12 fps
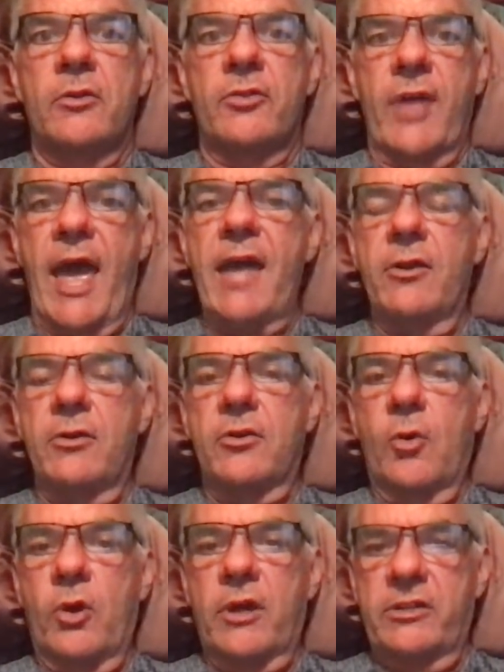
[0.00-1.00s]
That
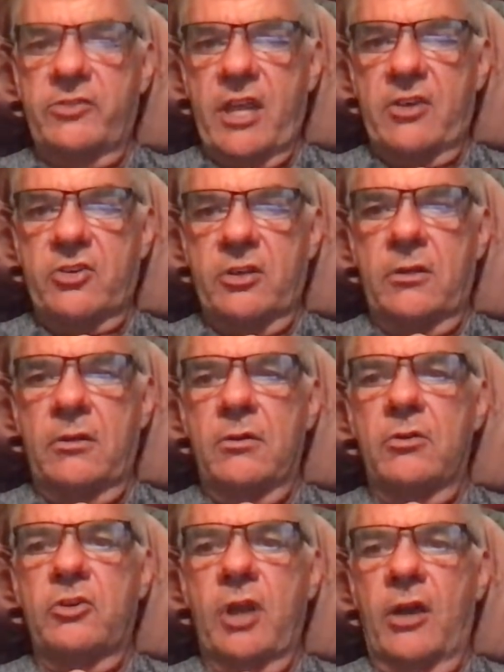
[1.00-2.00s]
organization
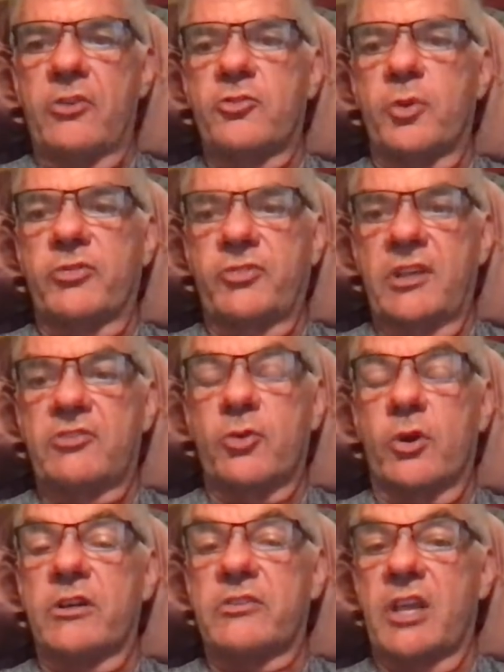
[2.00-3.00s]
does what this
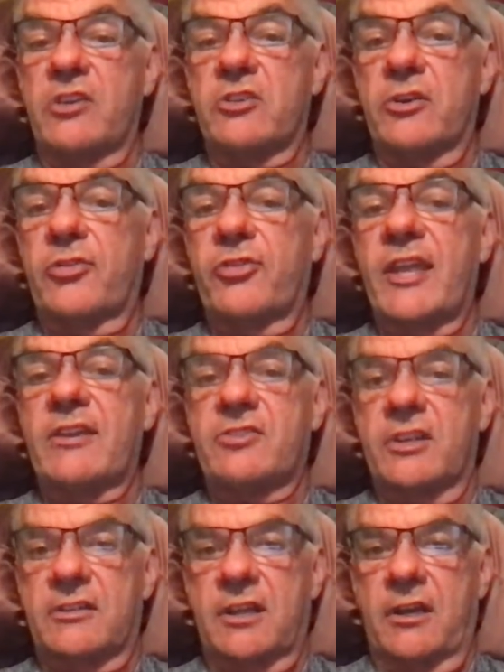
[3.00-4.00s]
organization thinks
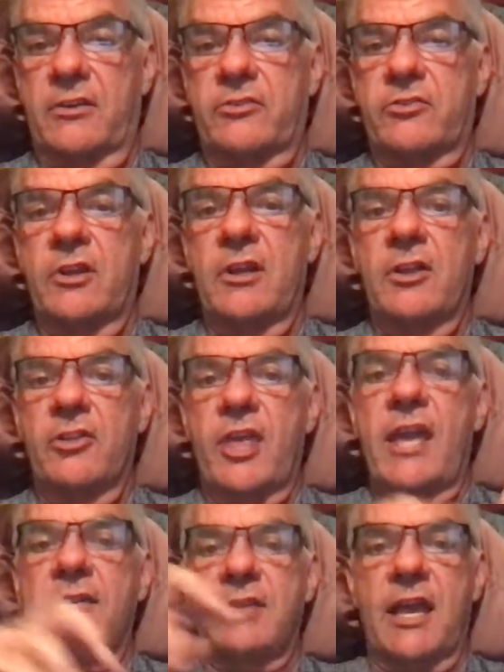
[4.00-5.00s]
it does.
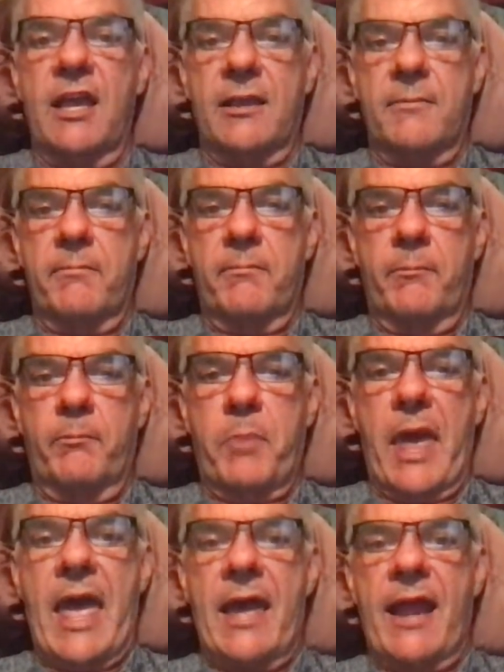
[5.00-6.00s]
They take
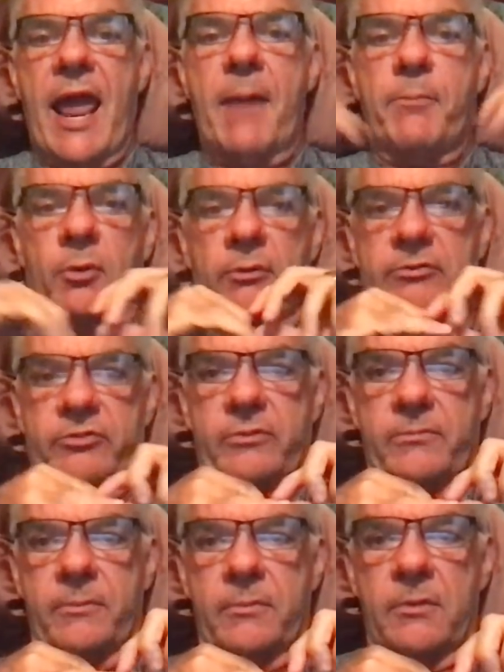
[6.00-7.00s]
bad apples